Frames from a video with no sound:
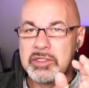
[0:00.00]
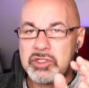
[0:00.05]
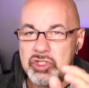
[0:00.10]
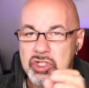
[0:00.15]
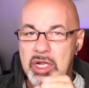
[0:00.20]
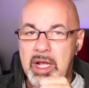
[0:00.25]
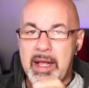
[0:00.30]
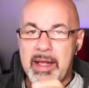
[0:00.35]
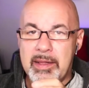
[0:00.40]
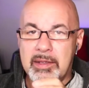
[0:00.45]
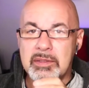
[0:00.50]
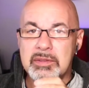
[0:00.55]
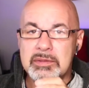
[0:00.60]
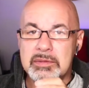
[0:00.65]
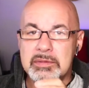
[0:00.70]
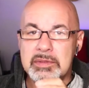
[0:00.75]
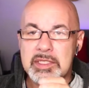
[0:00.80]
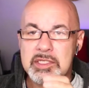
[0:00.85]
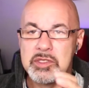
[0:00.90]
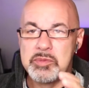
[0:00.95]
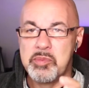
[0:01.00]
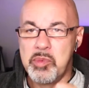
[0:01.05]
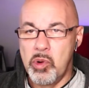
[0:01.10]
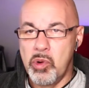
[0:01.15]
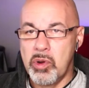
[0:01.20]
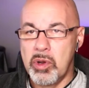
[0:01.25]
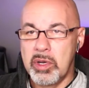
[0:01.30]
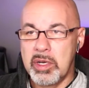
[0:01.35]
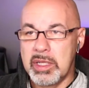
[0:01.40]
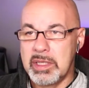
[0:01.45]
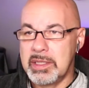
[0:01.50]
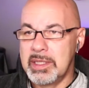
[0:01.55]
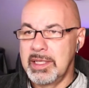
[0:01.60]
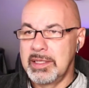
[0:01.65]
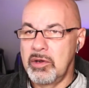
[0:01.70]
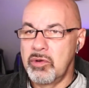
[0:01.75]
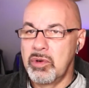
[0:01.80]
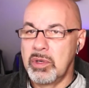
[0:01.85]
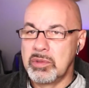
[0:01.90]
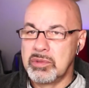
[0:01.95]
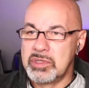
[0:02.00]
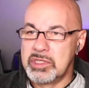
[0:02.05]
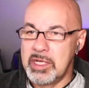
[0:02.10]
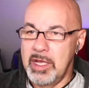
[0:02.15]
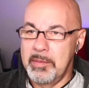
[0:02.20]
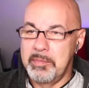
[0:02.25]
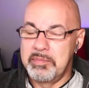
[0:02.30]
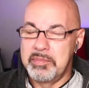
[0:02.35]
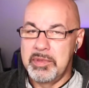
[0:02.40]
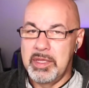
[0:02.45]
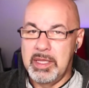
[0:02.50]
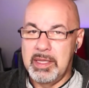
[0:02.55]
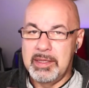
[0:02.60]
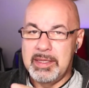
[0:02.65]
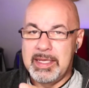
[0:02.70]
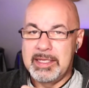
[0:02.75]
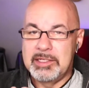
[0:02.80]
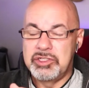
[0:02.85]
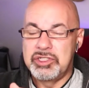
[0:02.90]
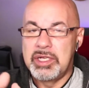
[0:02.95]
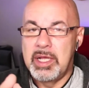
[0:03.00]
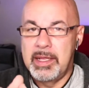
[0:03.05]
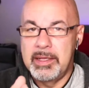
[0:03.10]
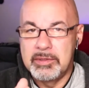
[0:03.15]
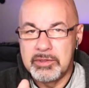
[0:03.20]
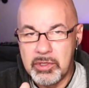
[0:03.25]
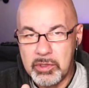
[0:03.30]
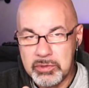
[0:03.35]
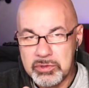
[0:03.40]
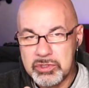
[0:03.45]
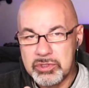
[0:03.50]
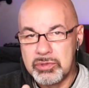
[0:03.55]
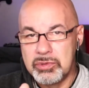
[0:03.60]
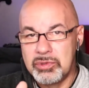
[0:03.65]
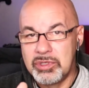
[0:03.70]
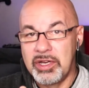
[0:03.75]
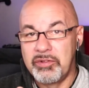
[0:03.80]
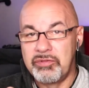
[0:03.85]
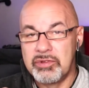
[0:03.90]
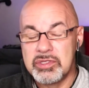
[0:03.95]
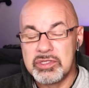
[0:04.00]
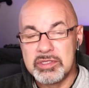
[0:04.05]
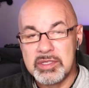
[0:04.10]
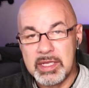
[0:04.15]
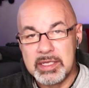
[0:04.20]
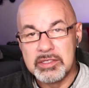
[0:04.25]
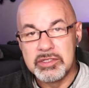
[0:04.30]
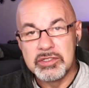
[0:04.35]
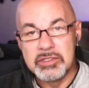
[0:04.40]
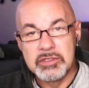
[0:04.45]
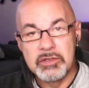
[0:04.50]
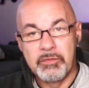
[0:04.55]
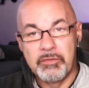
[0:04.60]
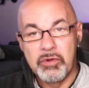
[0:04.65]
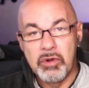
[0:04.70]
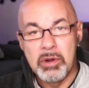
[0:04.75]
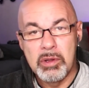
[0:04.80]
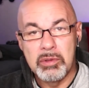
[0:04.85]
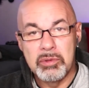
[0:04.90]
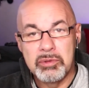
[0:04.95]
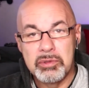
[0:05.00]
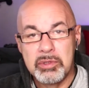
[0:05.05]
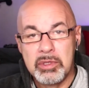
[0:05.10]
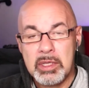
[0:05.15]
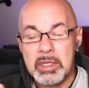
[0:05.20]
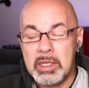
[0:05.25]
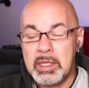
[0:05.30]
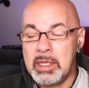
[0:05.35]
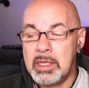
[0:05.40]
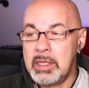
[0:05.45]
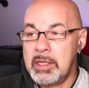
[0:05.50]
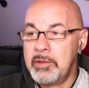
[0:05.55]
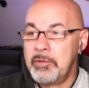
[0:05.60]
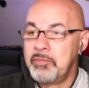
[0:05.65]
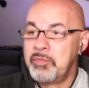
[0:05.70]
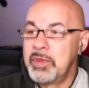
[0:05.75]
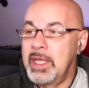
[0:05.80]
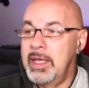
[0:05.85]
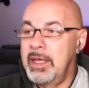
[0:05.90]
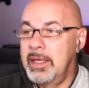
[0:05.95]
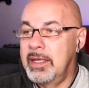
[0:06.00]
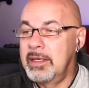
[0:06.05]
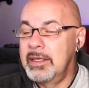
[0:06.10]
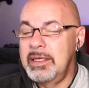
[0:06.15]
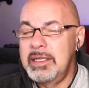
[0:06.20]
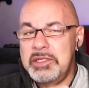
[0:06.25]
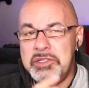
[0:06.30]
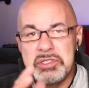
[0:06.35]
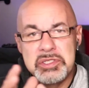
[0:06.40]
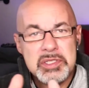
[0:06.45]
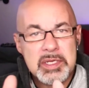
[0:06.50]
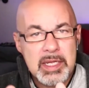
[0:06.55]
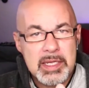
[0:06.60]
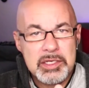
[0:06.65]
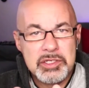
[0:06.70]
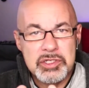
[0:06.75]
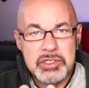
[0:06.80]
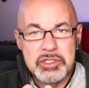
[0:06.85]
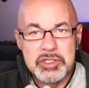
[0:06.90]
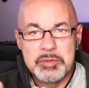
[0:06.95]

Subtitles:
child that's born and that grows up, that child goes through different stages of growth. And each stage is